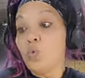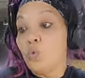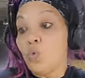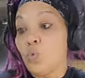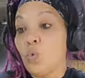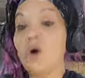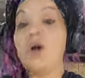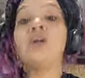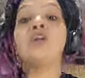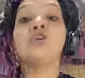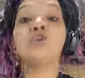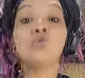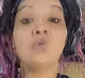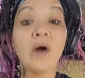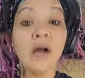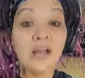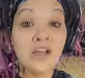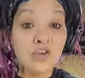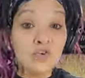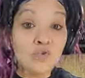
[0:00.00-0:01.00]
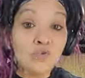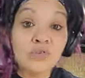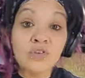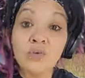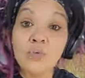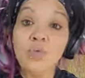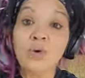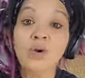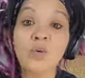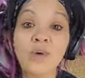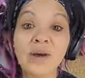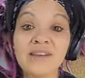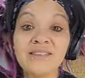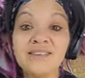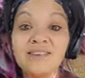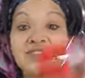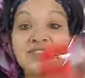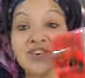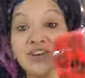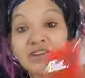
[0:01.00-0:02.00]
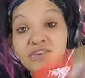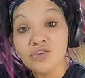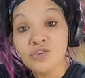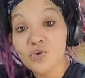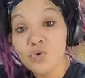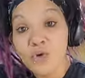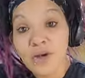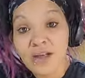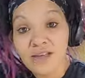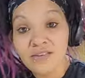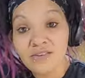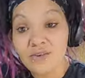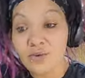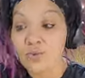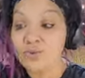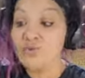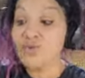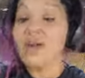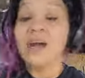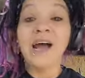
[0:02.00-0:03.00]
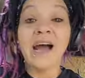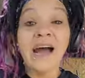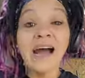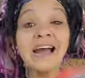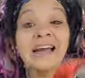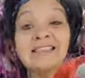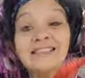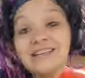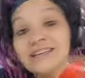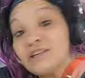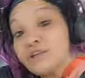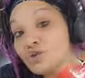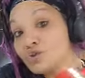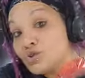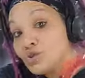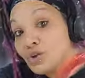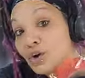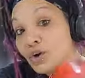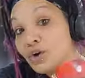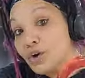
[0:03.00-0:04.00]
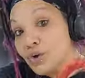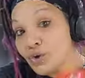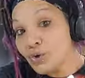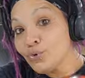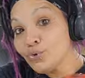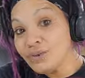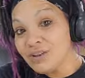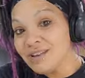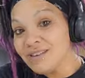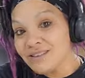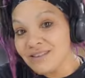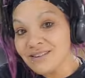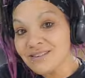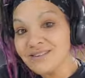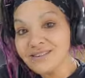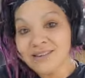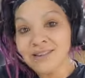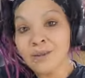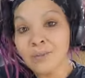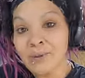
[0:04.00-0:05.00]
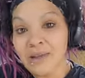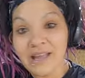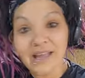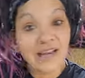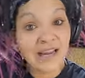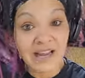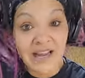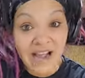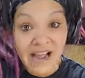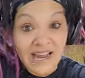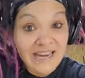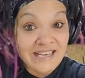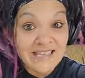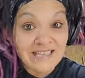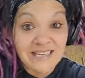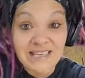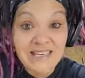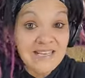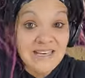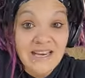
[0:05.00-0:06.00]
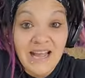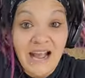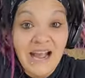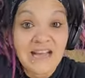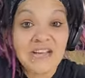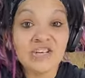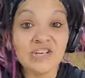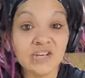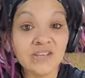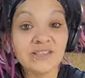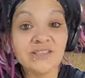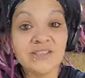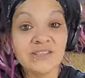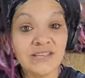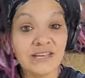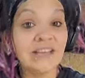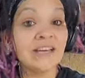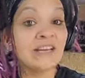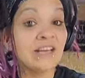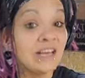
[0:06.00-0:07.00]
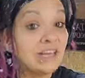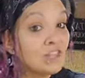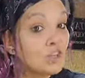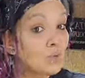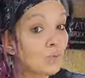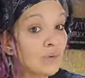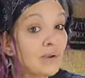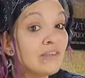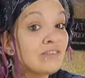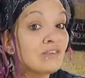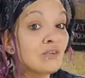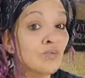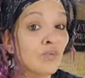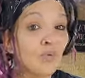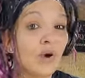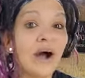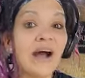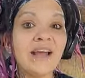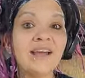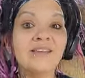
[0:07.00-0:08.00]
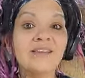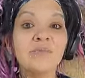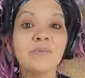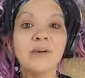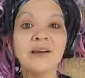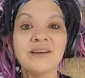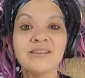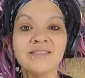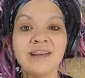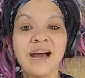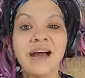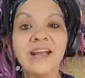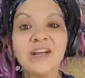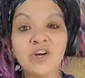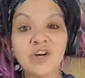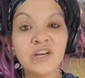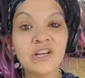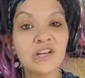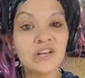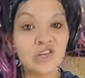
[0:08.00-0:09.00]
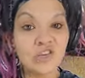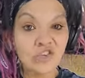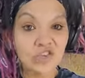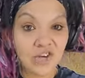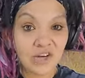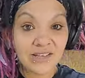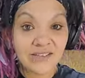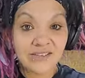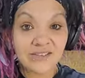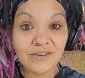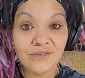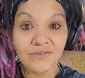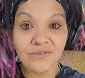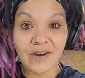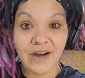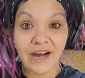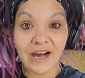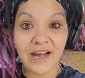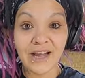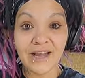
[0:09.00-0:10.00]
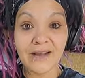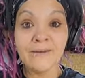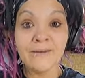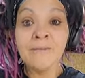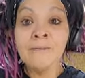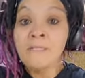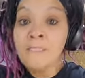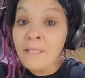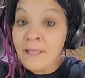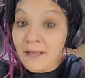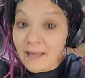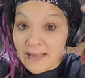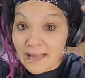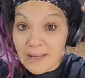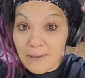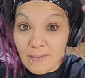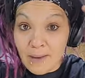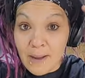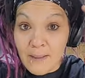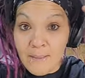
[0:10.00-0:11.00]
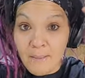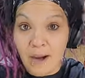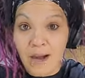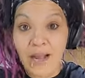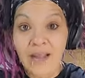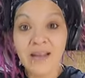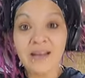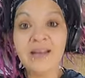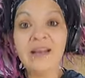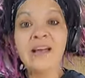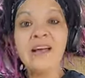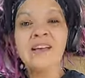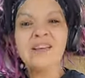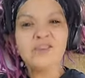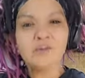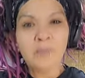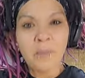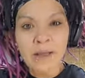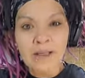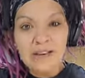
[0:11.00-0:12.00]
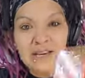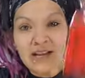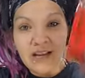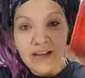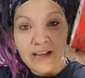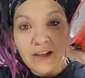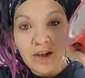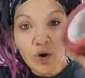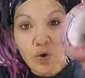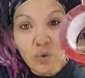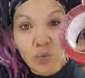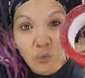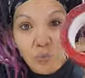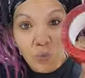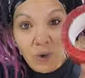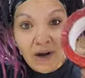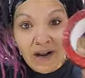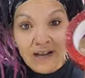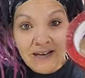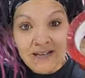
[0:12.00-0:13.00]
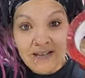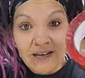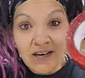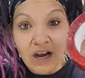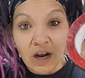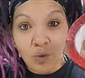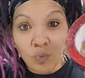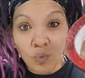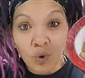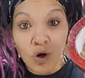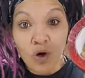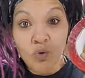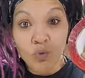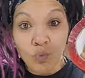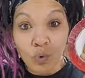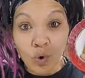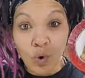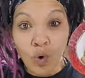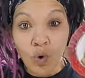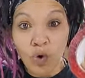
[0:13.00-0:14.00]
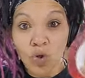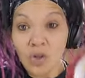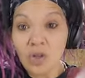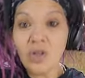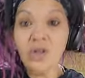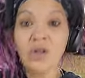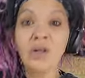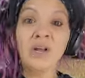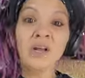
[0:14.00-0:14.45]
what do I use and what do I suggest you guys use? I didn't start using this in the beginning. I didn't, I just didn't. And the reason why is because I couldn't justify in my mind spending what I did on one roll